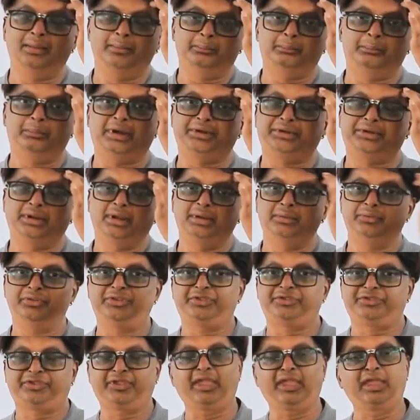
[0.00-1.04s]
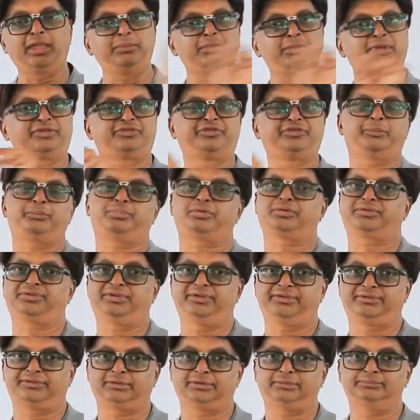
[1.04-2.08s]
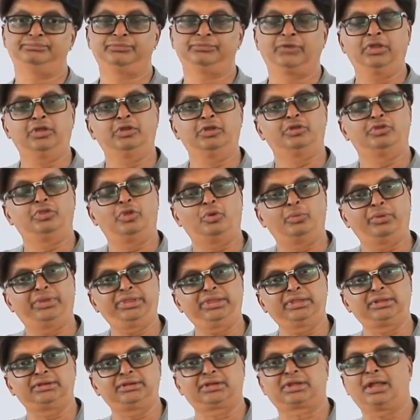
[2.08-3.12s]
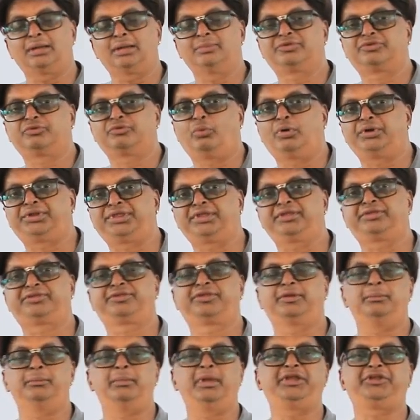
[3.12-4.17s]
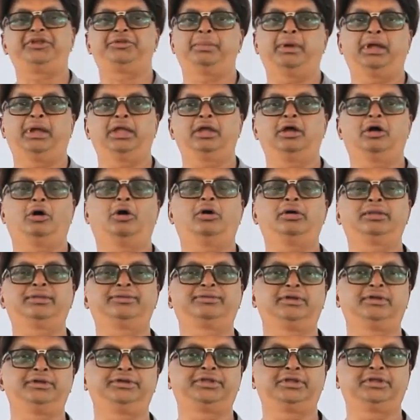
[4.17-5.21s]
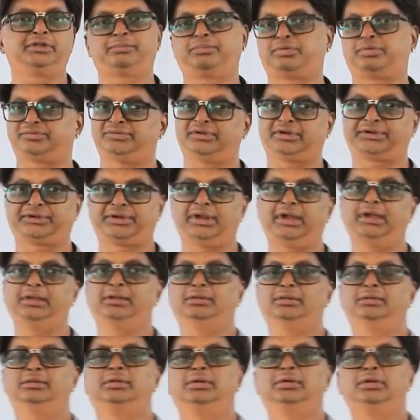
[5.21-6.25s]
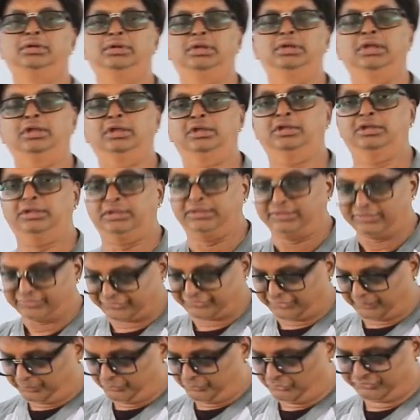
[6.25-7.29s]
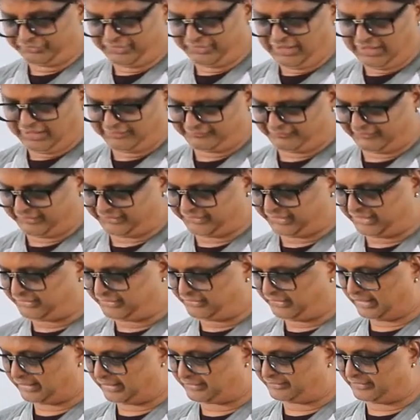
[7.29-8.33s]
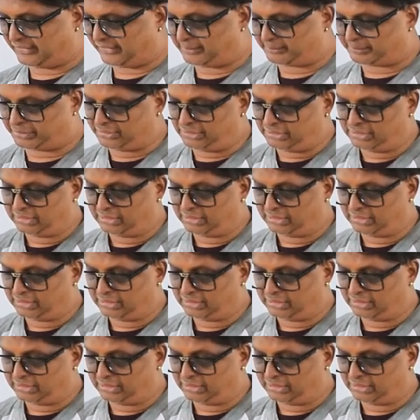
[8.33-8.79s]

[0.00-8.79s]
But same is the procedure. Now here comes what is meant by horizontal projectile. Supposing if I take the example,